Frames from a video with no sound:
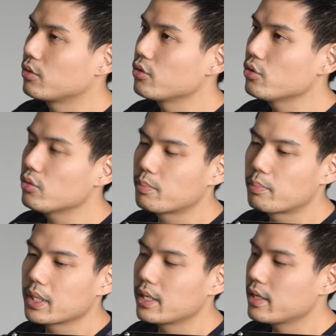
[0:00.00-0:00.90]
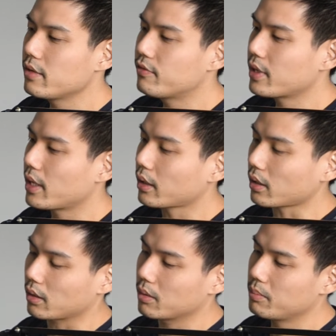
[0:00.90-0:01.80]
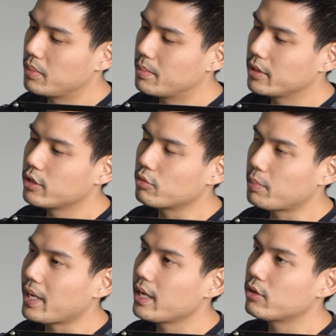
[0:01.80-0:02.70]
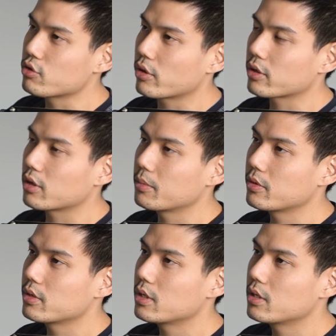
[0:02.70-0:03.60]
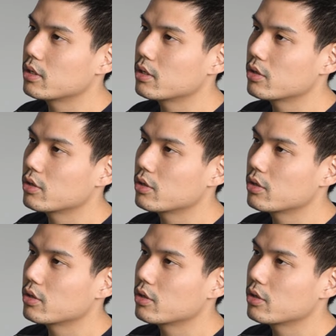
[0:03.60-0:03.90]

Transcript: you believe that people need to pay to join a community?